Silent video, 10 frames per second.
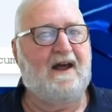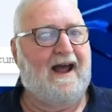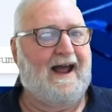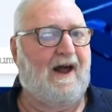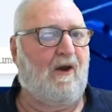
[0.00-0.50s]

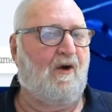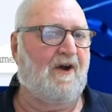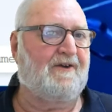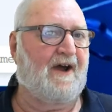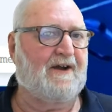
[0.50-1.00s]
how long
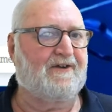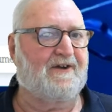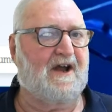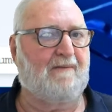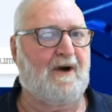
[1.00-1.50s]
it takes to
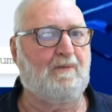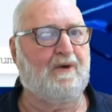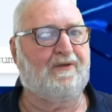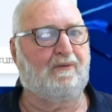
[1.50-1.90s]
come up with the